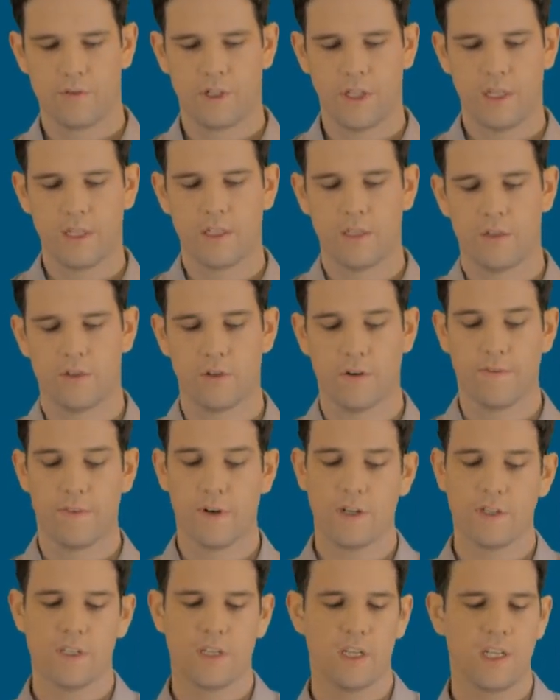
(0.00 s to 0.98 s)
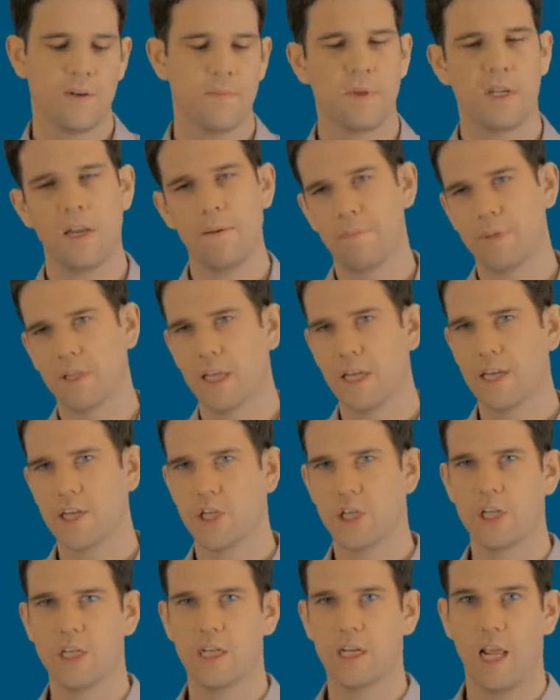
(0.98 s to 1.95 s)
related to traversing,
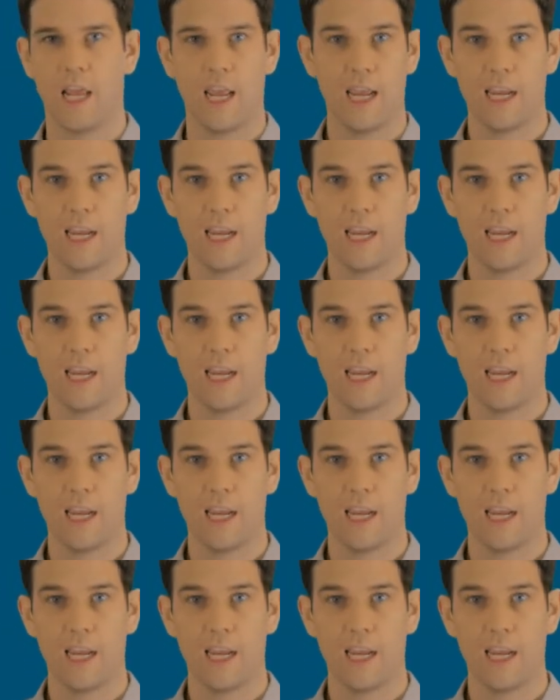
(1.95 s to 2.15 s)
manipulation,